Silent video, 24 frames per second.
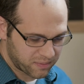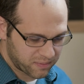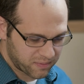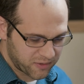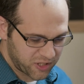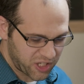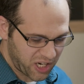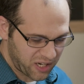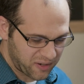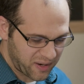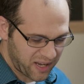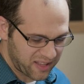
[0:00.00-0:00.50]

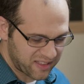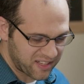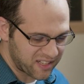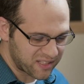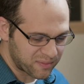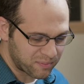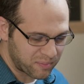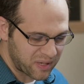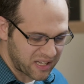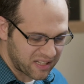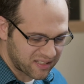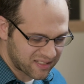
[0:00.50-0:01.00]
generate these
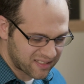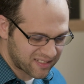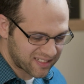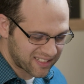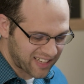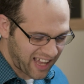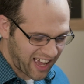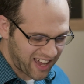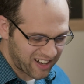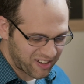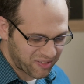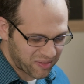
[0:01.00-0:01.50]
beasts
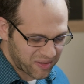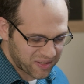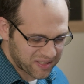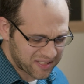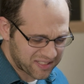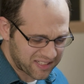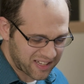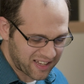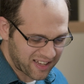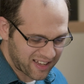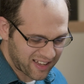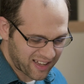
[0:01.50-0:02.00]
out of the
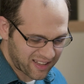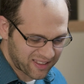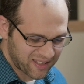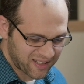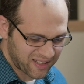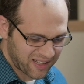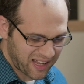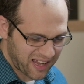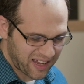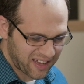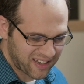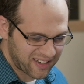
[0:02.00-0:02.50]
sea and the
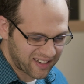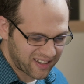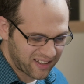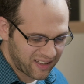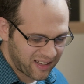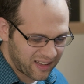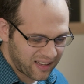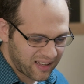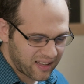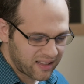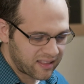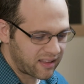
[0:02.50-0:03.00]
land
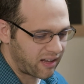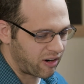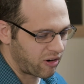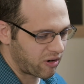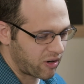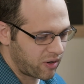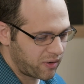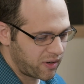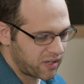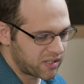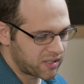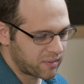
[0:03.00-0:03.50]
that are
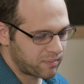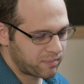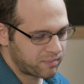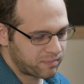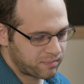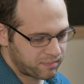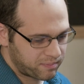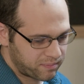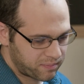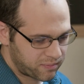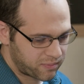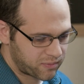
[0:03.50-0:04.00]
going to
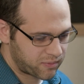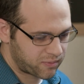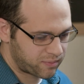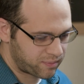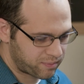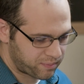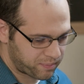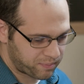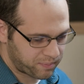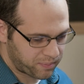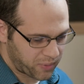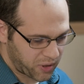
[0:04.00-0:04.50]

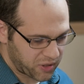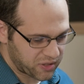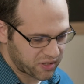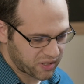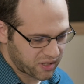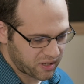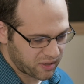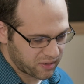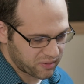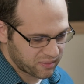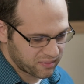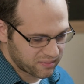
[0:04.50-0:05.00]

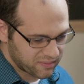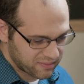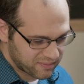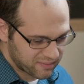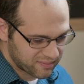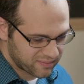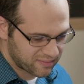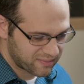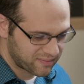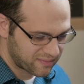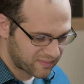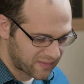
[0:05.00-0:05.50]
persecute
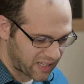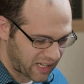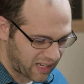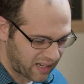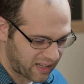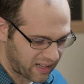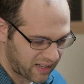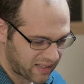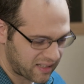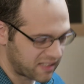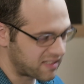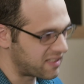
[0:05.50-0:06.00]

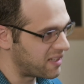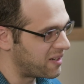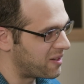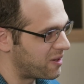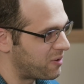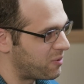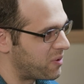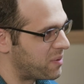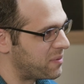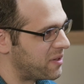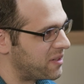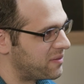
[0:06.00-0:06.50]
the seed of
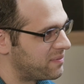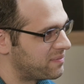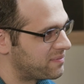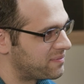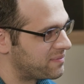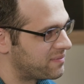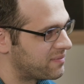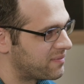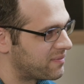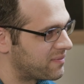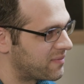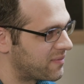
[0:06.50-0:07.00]
the woman,
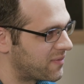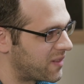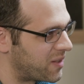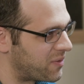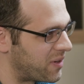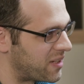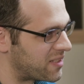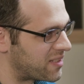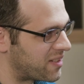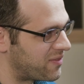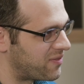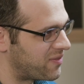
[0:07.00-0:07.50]
the
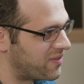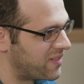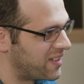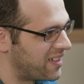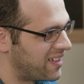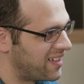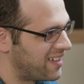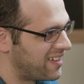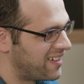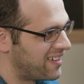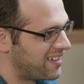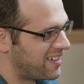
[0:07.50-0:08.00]
rest
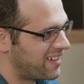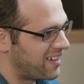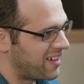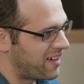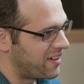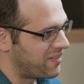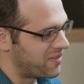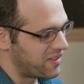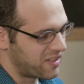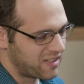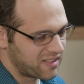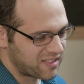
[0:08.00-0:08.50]

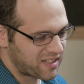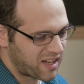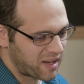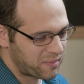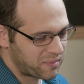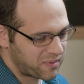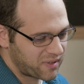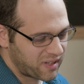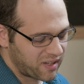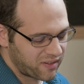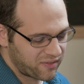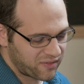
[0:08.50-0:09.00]
of the
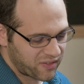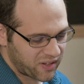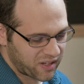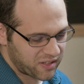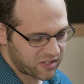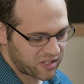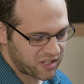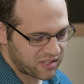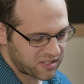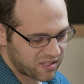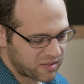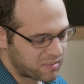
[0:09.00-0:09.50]
disciple of
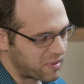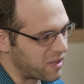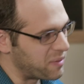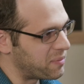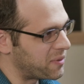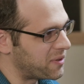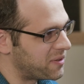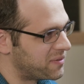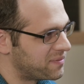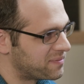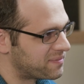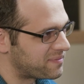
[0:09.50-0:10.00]
Jesus'
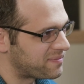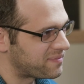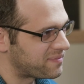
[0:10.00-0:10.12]
people.